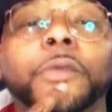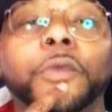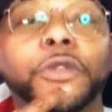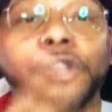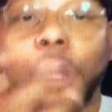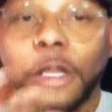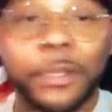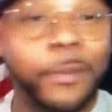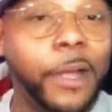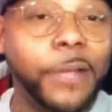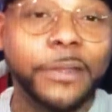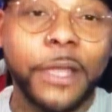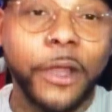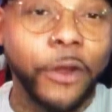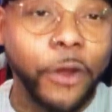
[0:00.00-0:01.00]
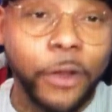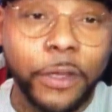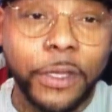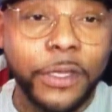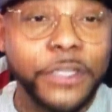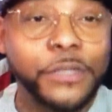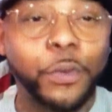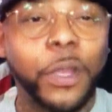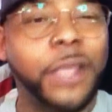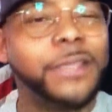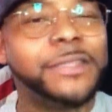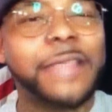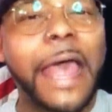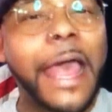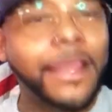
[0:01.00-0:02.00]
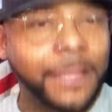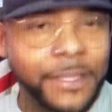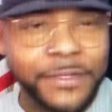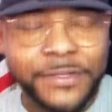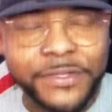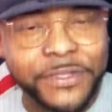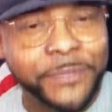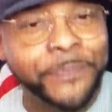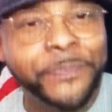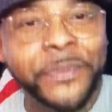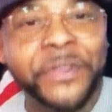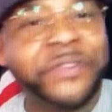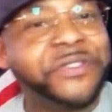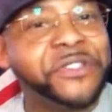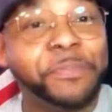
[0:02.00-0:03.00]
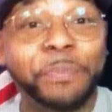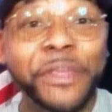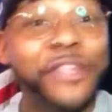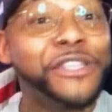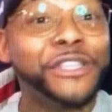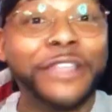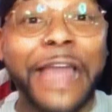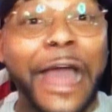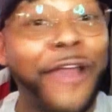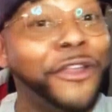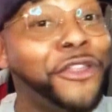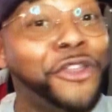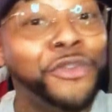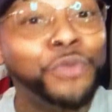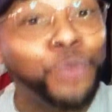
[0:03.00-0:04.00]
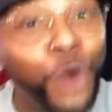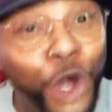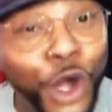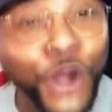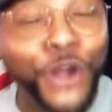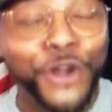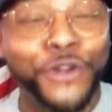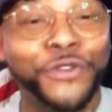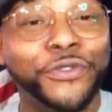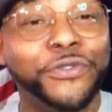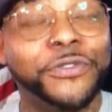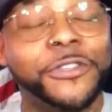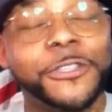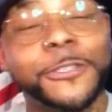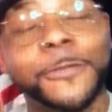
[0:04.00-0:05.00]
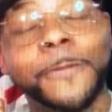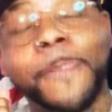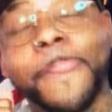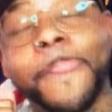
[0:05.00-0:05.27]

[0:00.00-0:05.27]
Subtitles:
We talked about that earlier this week. Silence speaks louder than words.